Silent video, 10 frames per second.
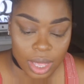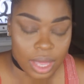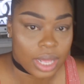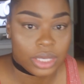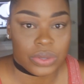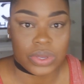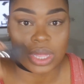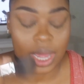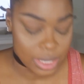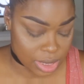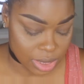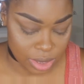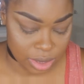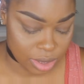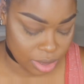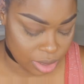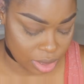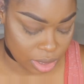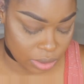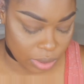and I use that to,
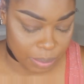you know,